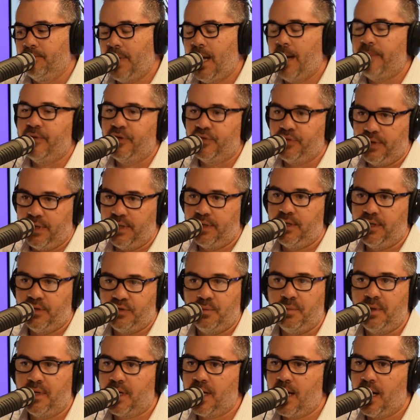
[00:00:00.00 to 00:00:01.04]
Obviously, that needs
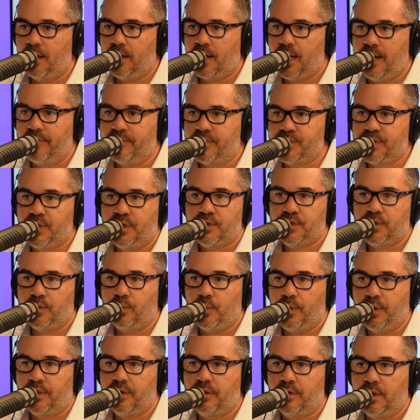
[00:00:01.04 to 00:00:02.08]
to be a
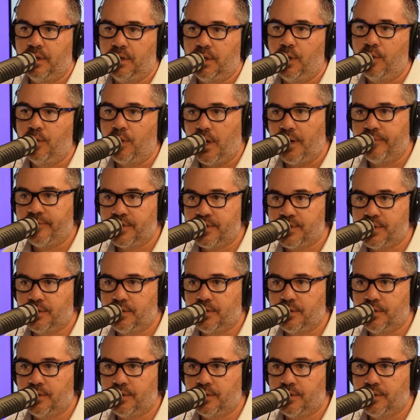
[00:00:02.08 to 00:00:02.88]
conversation with the loan officer.